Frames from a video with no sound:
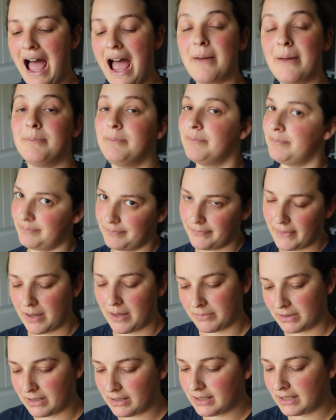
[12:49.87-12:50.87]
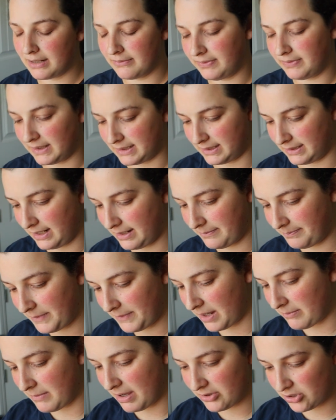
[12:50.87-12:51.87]
I'm conflicted on.
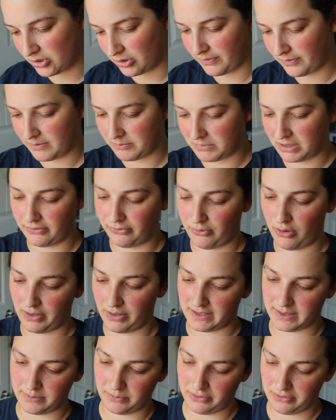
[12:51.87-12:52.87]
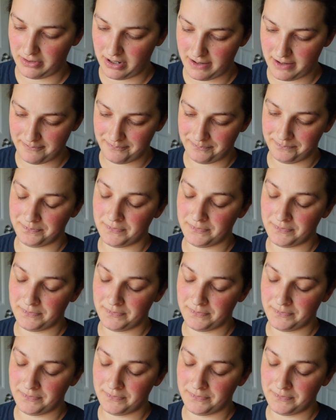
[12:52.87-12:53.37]
I'm not sure if I'm going to frog this one or not.